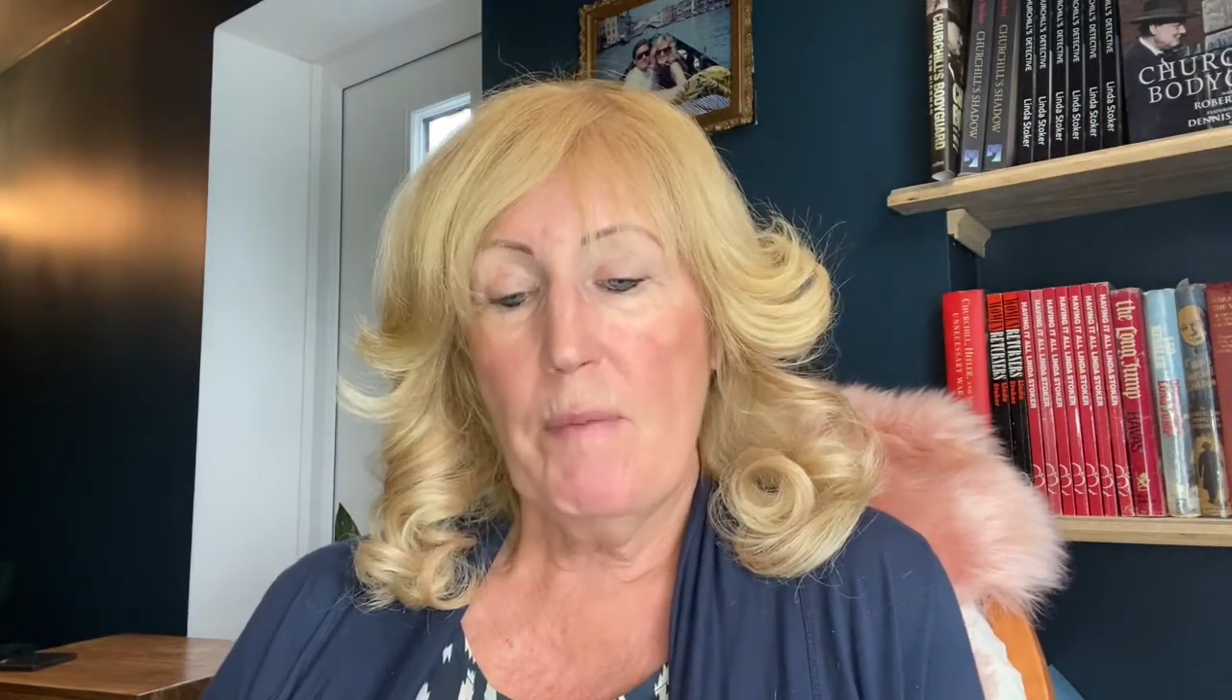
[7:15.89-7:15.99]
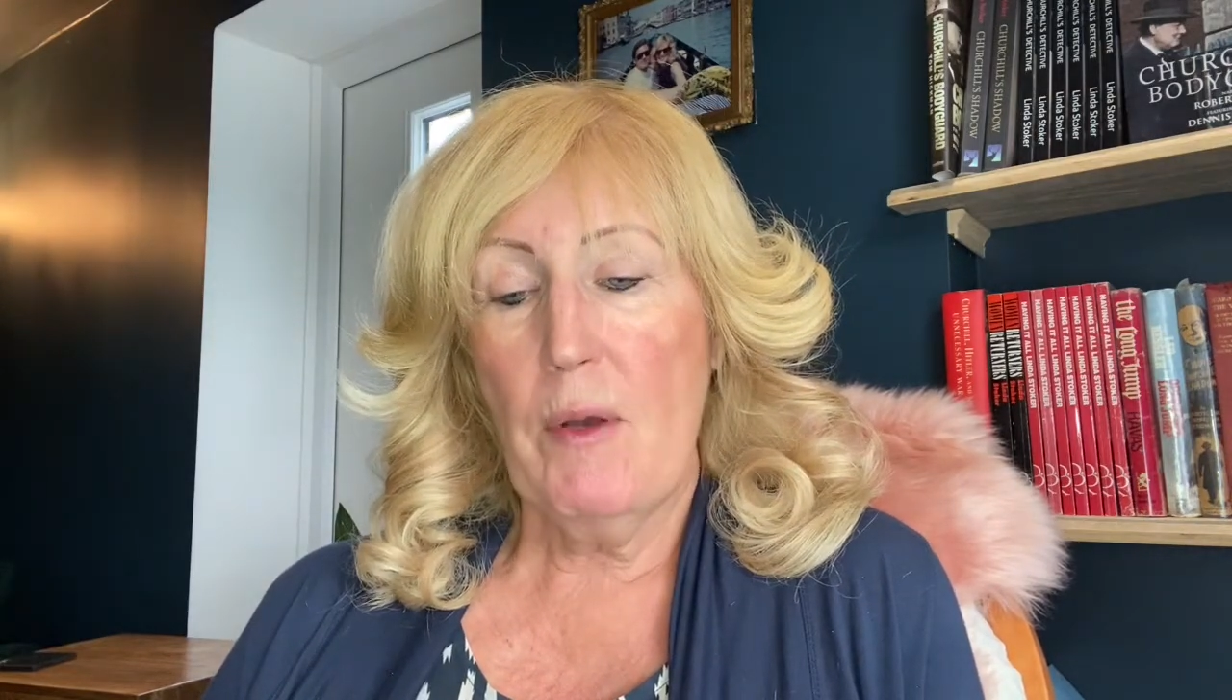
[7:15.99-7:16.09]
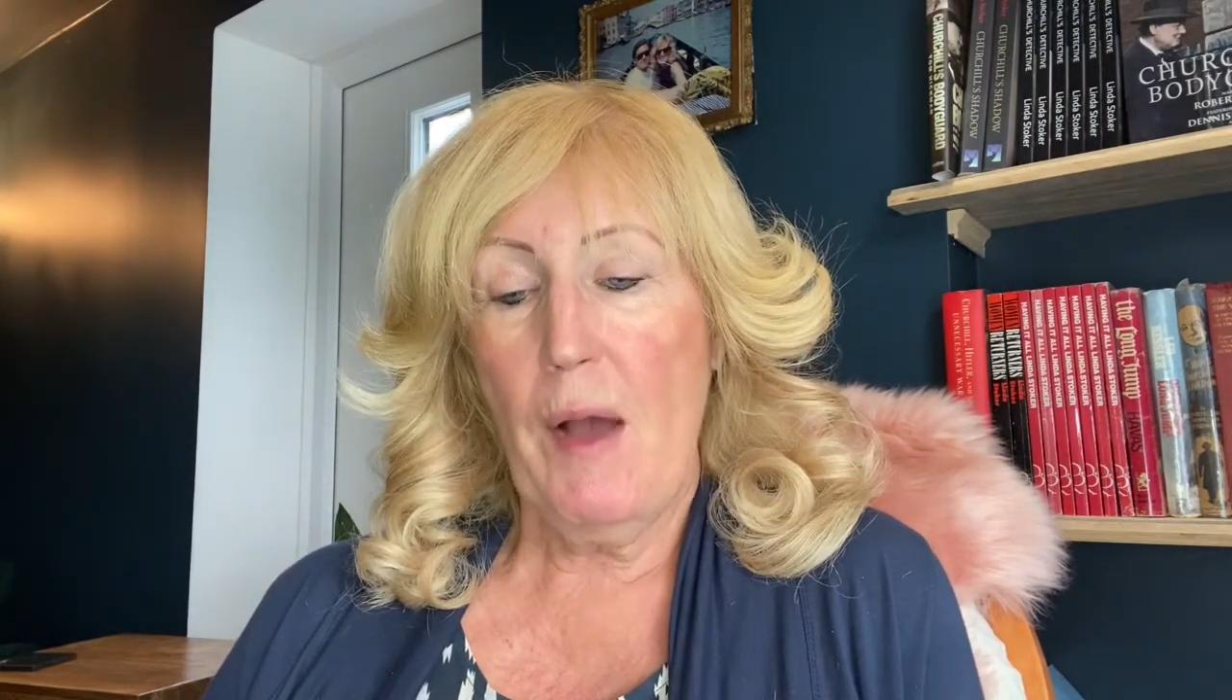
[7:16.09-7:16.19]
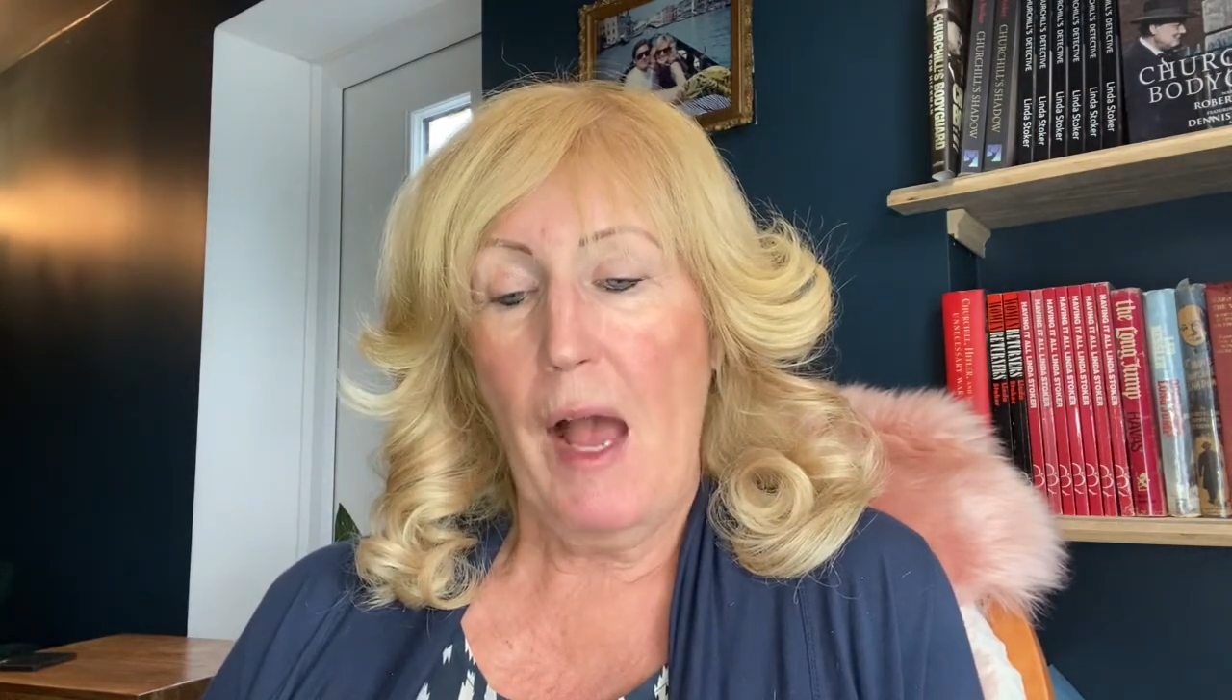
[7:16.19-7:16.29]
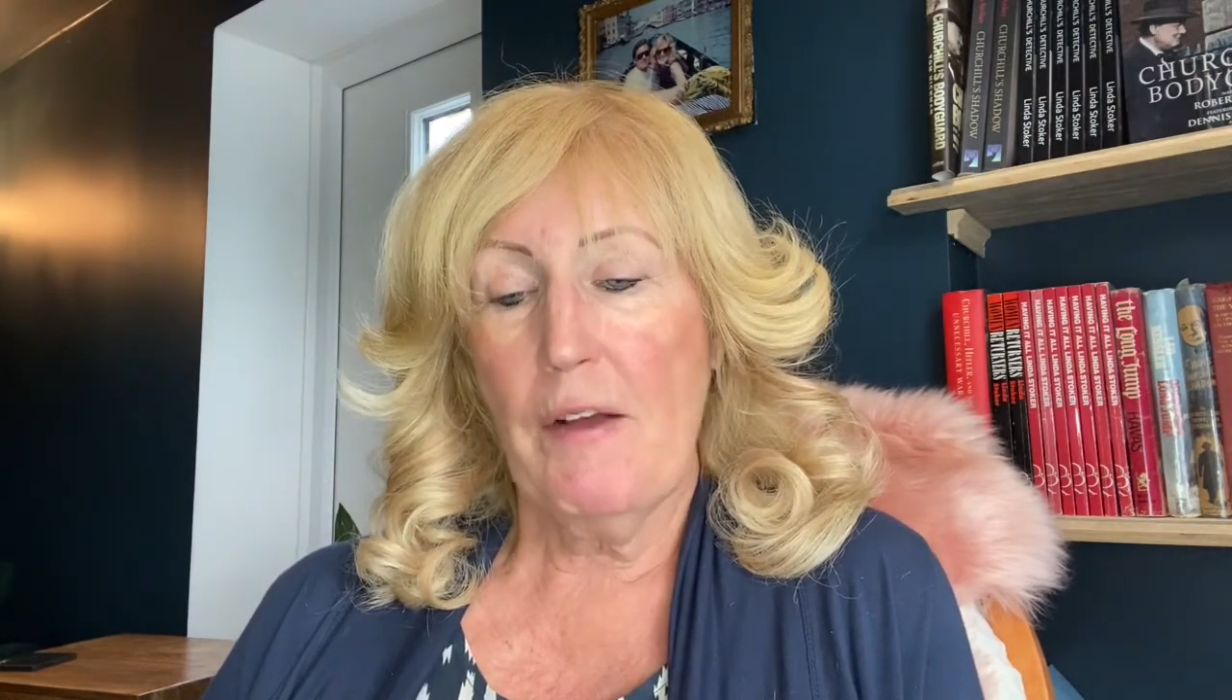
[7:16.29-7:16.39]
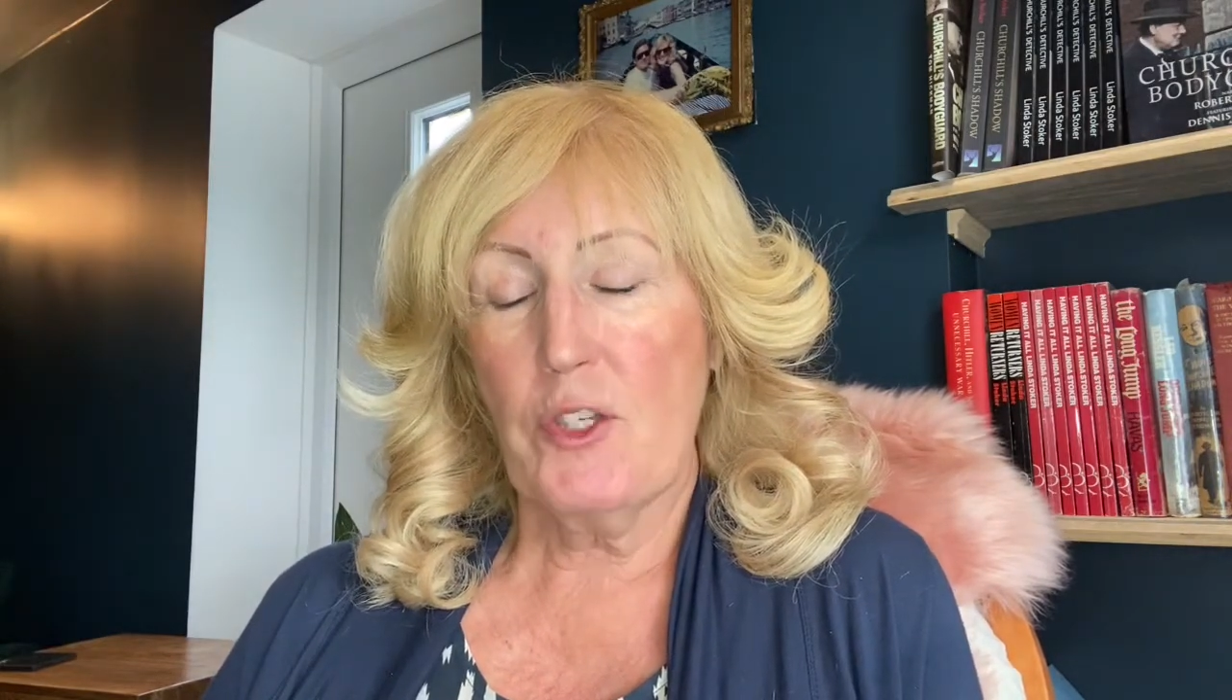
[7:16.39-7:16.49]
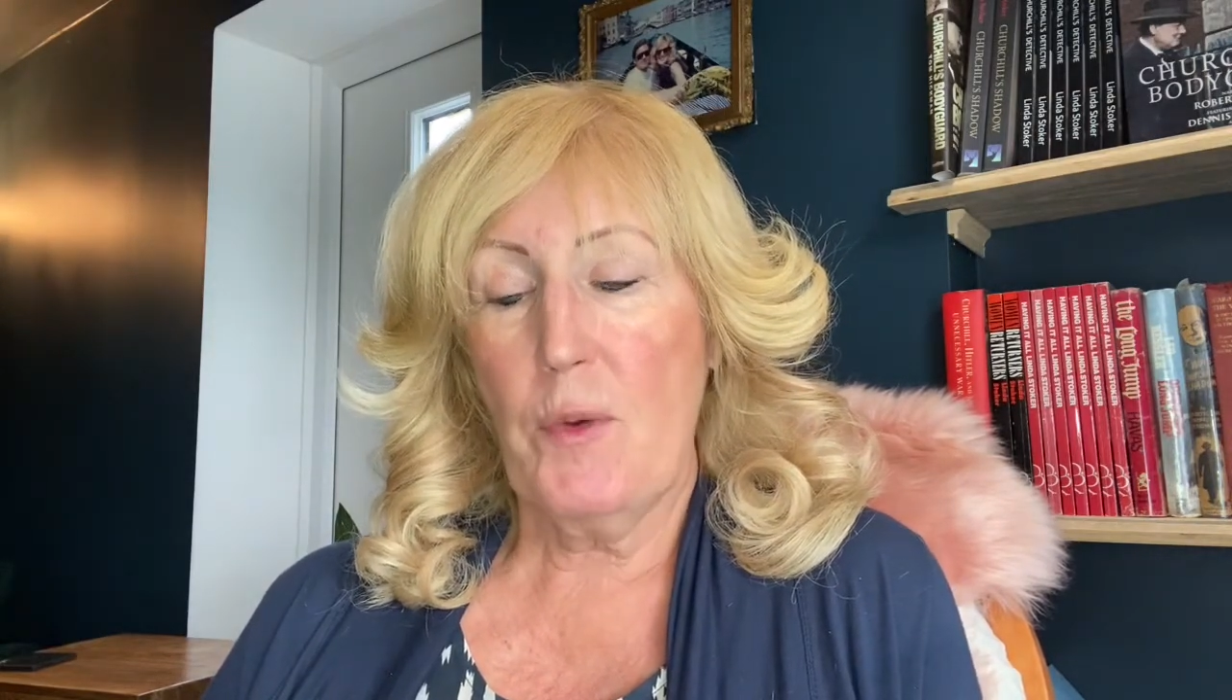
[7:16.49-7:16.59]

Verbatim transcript: meal house